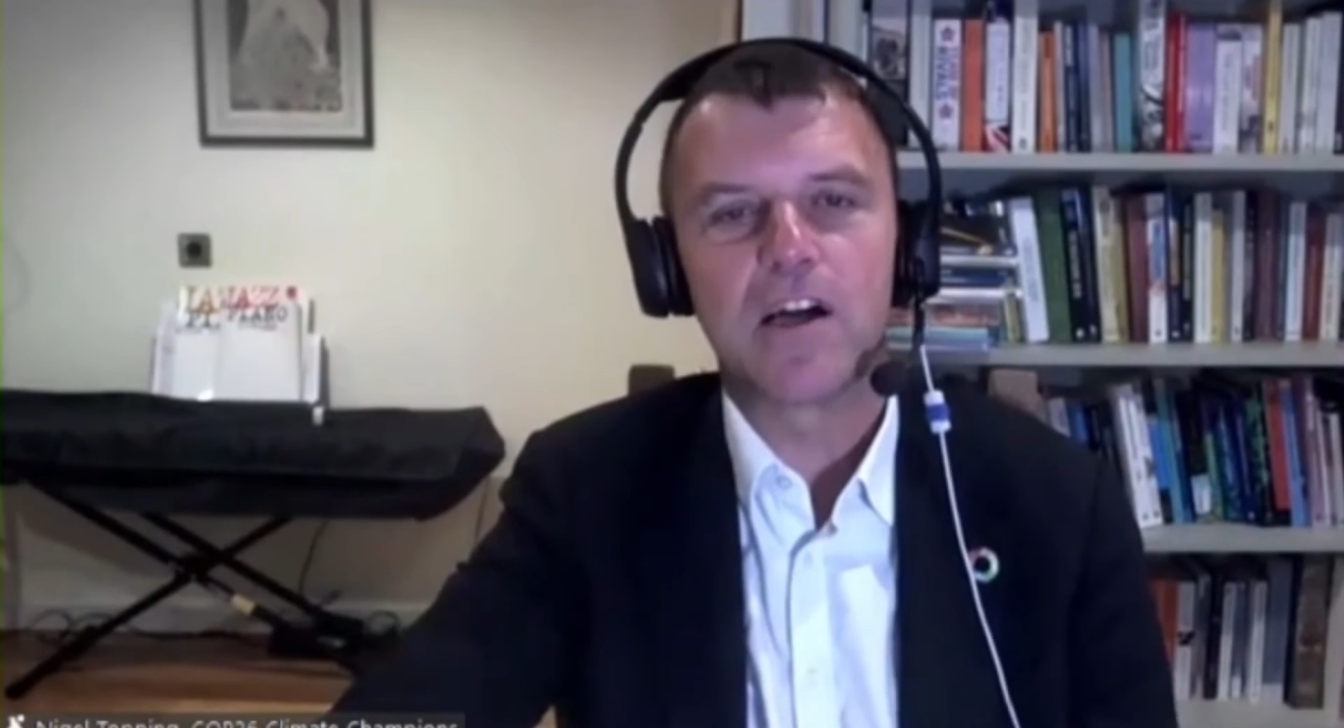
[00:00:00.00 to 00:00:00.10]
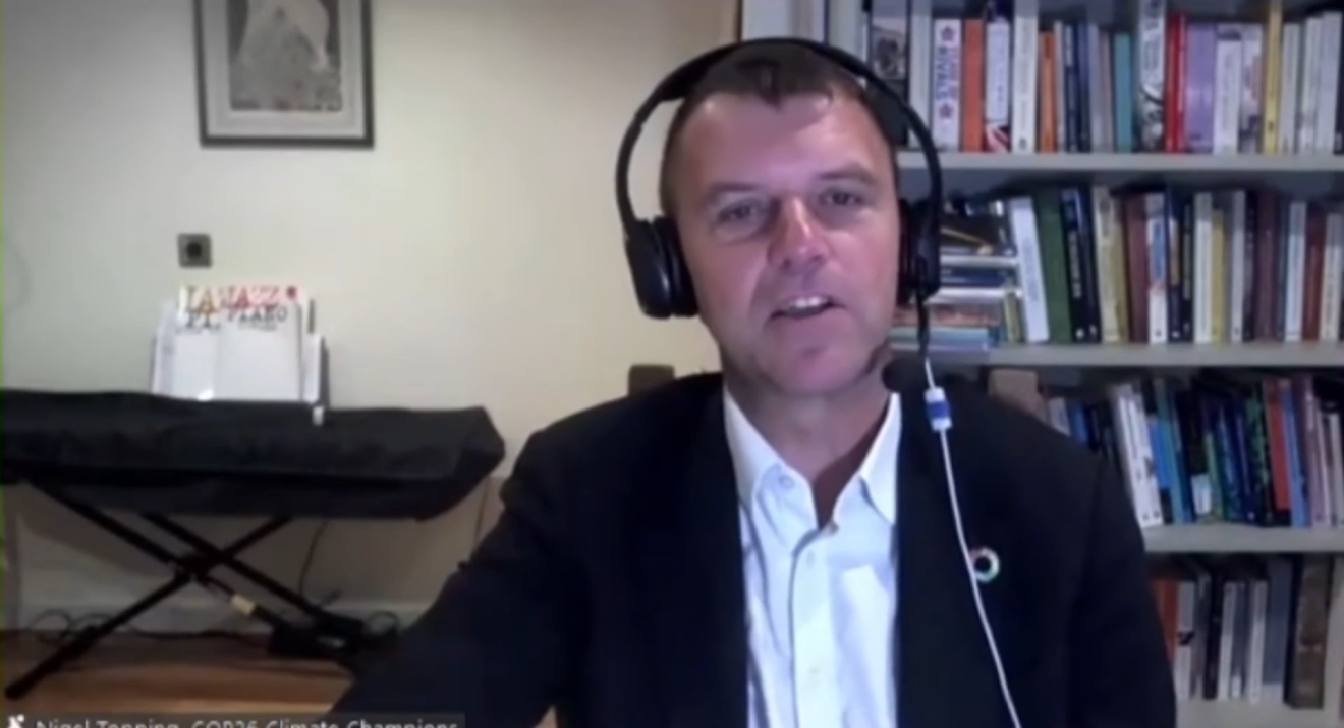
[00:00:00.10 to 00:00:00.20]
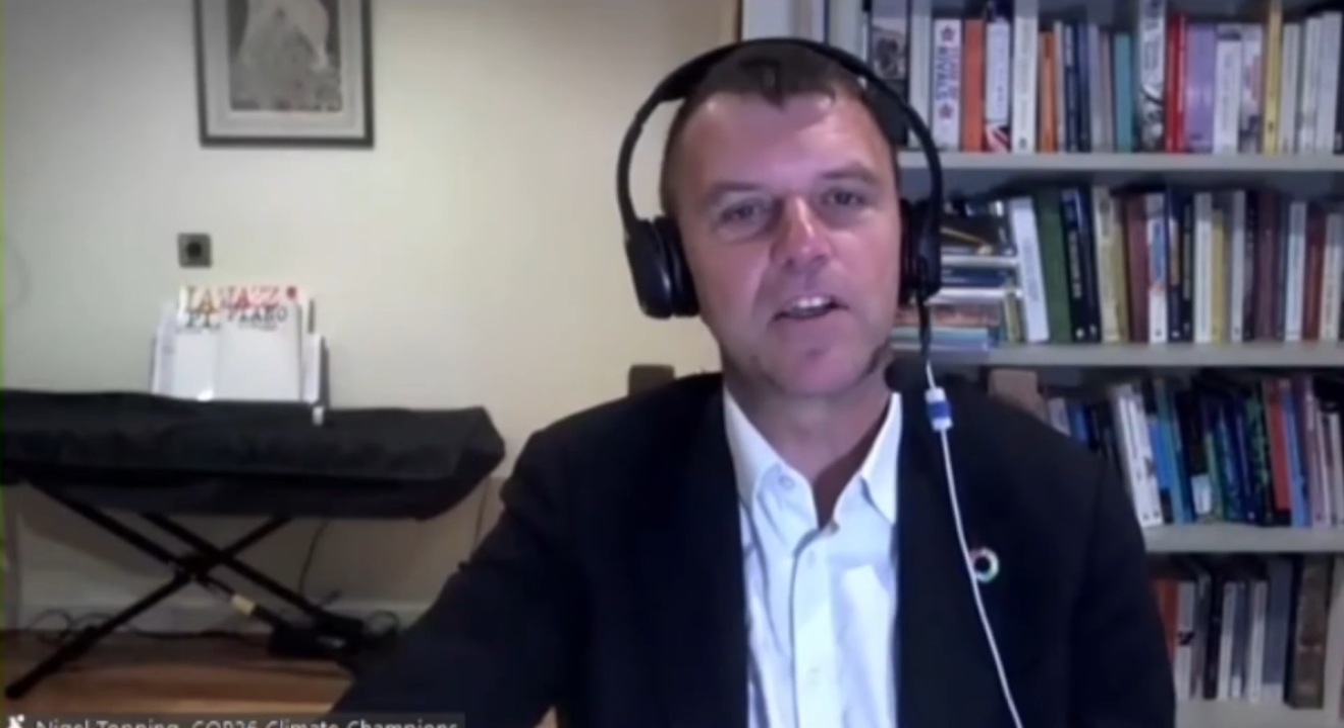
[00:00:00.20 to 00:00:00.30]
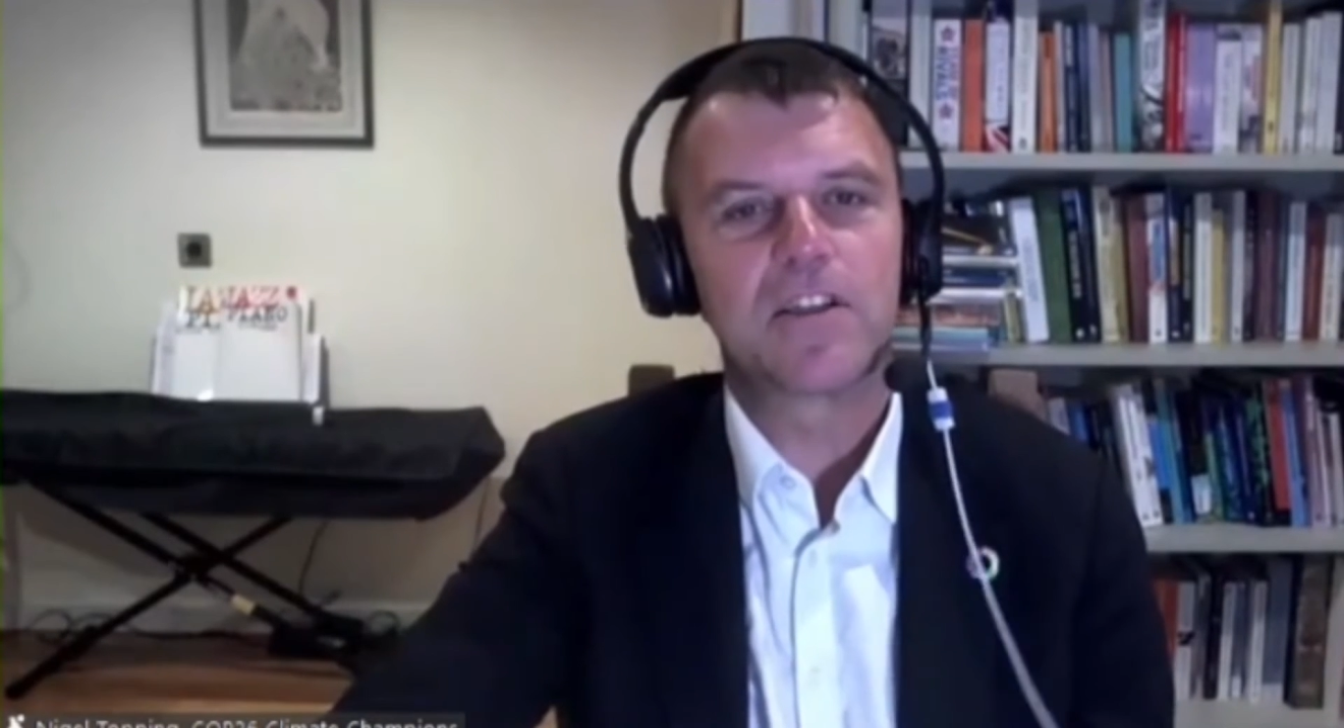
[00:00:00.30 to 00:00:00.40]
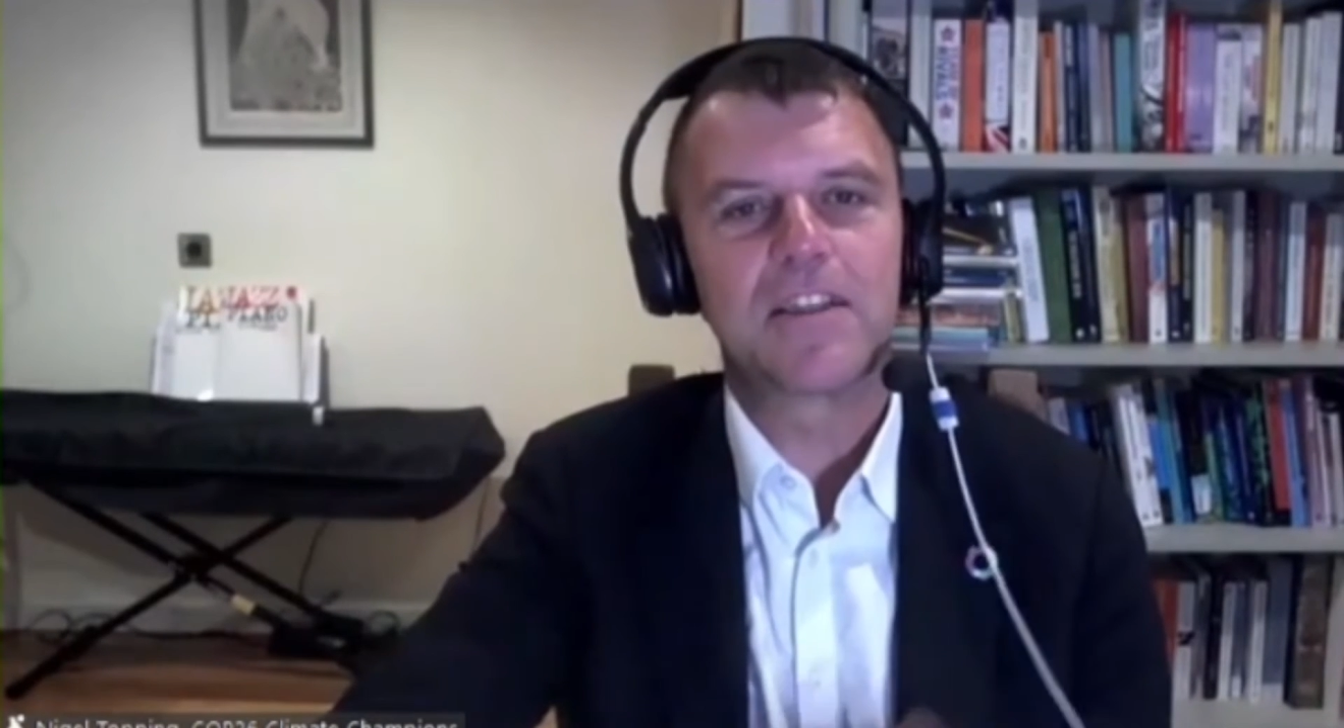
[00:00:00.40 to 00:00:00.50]

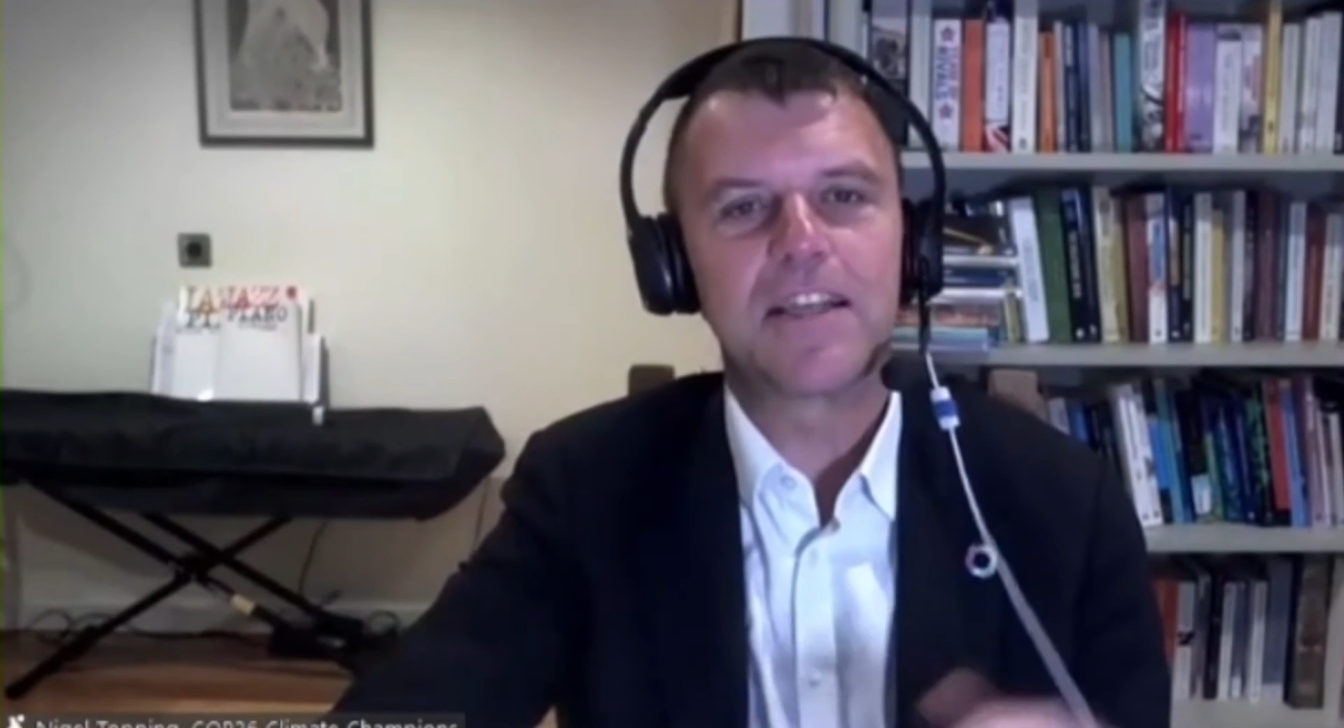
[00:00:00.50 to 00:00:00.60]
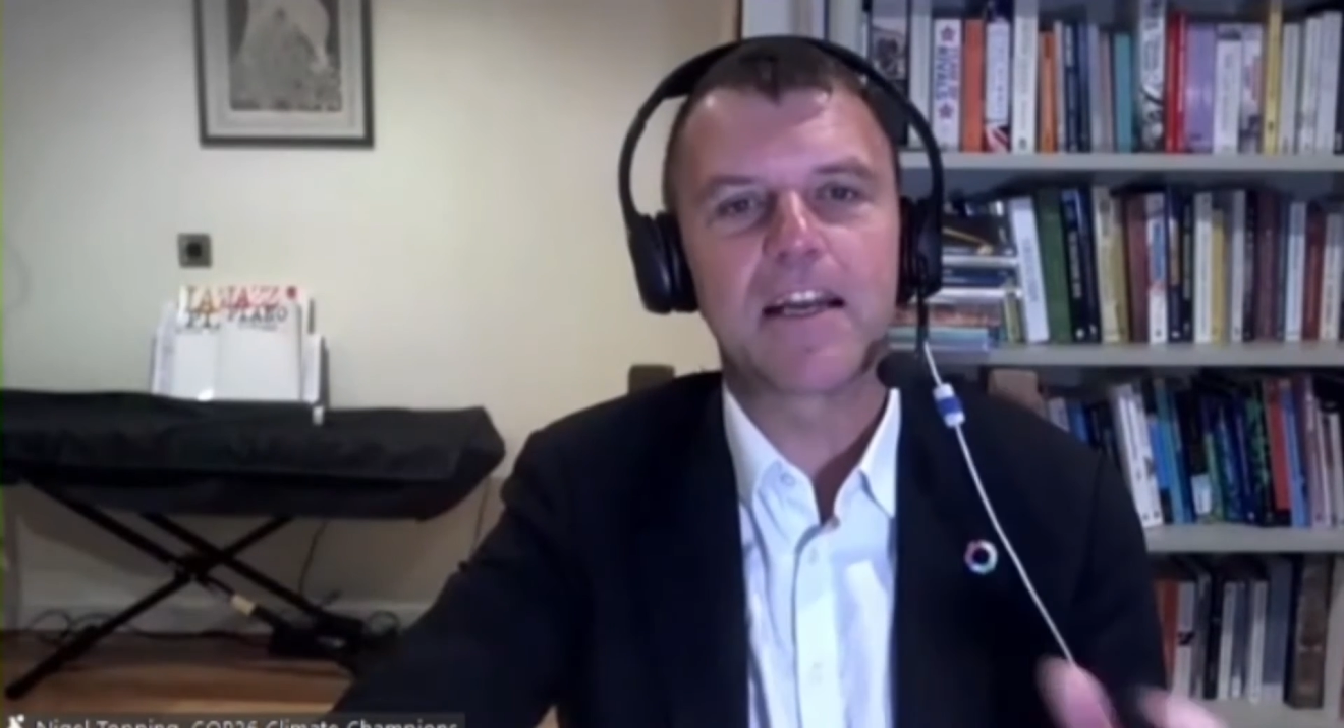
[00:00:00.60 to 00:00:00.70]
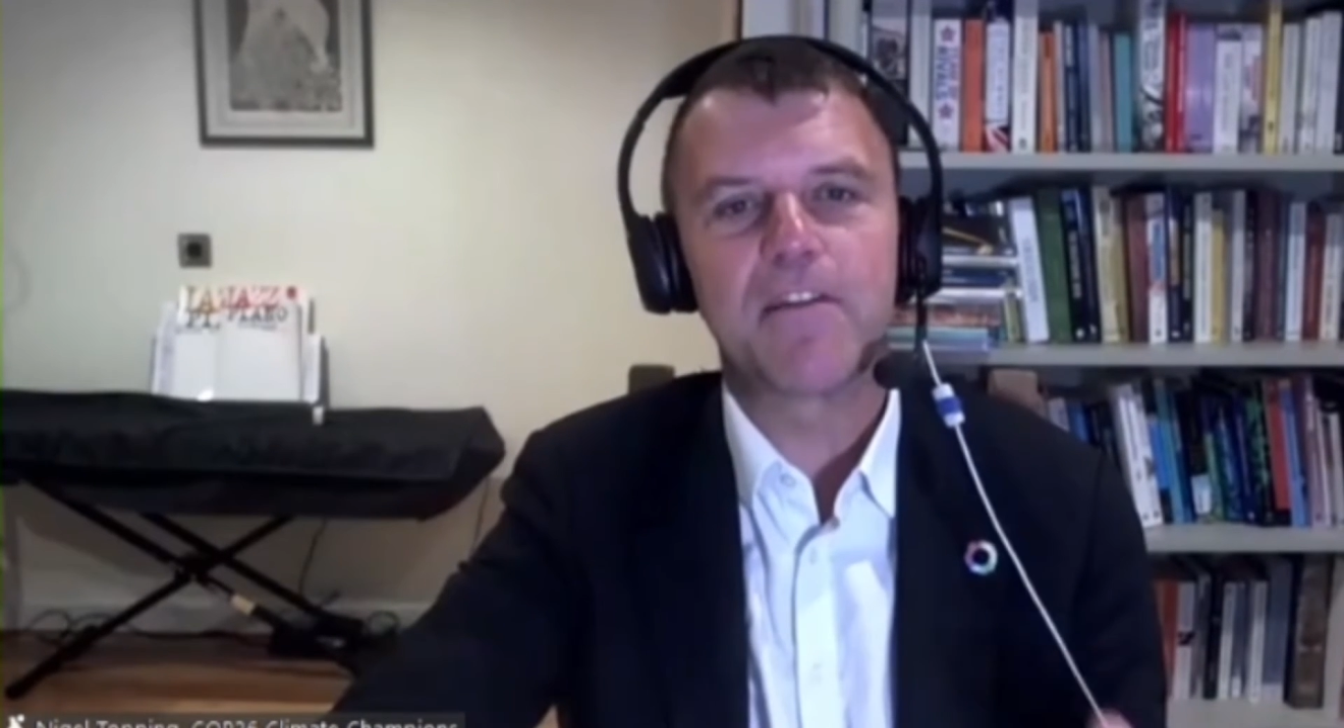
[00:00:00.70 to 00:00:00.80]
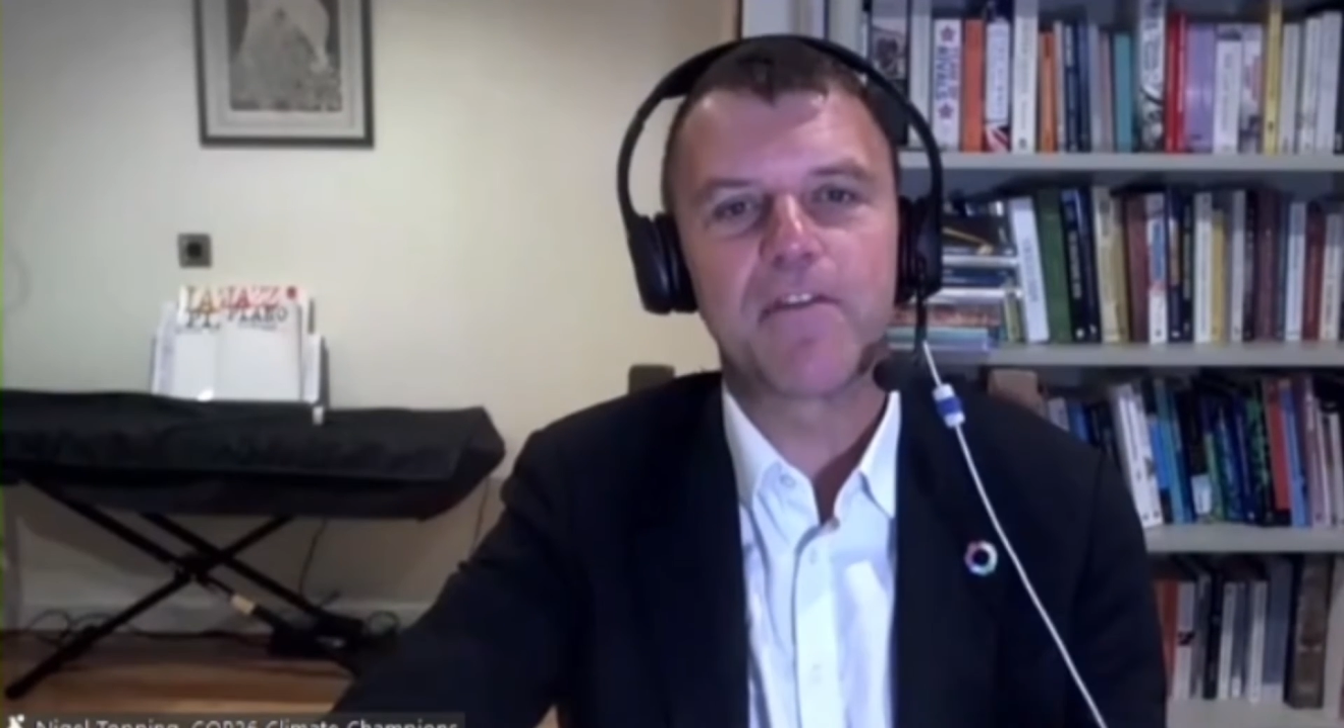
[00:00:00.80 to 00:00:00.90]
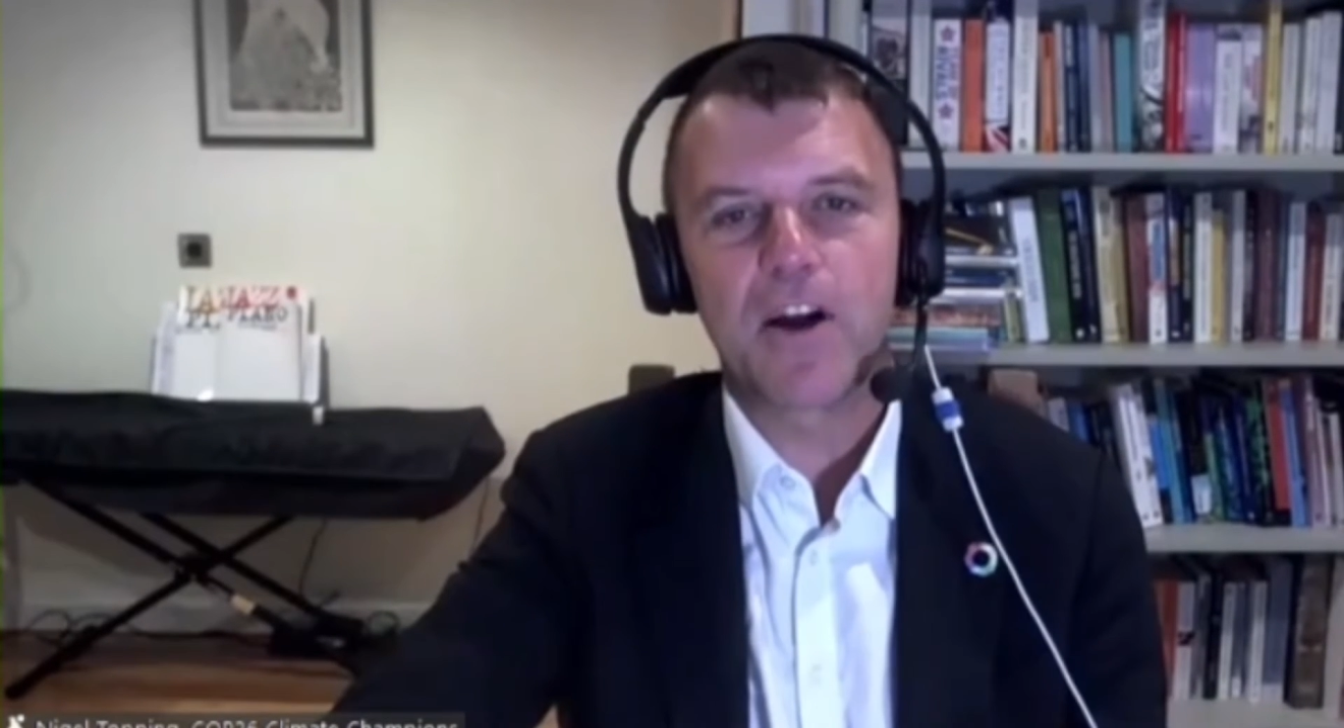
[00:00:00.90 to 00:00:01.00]
such as
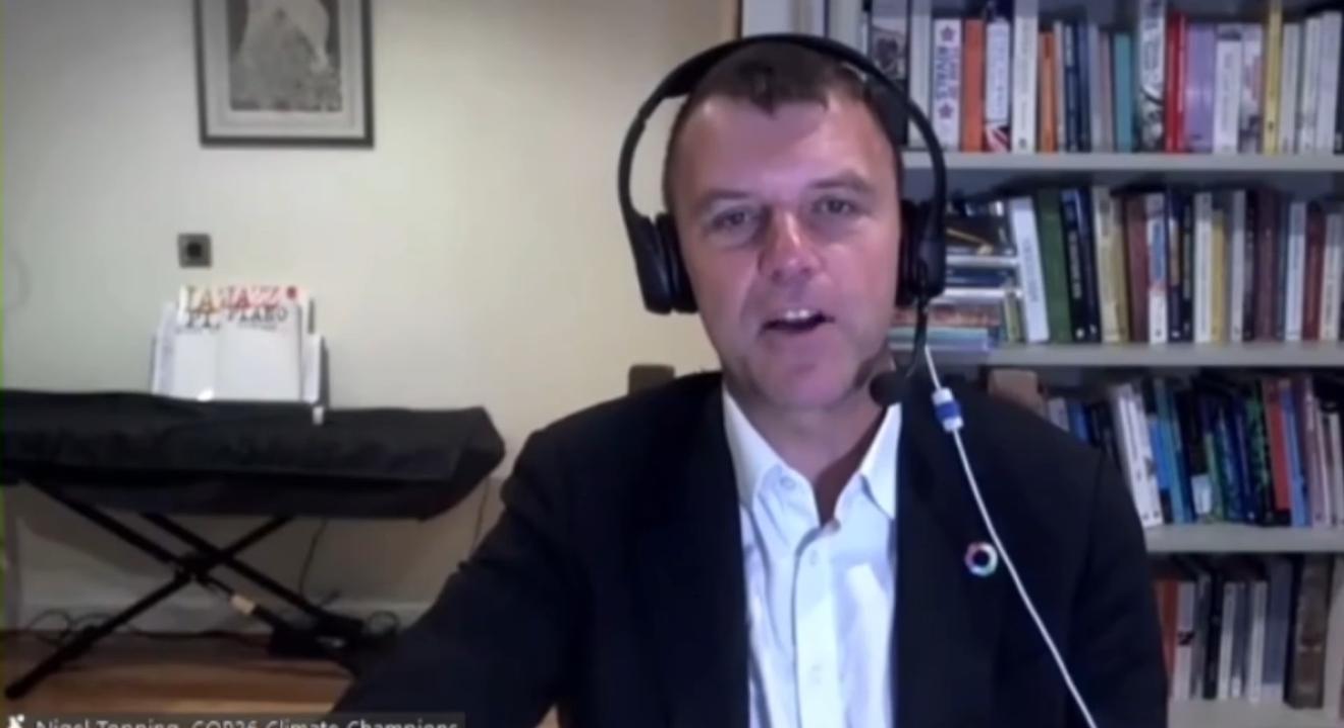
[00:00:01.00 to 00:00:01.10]
dignified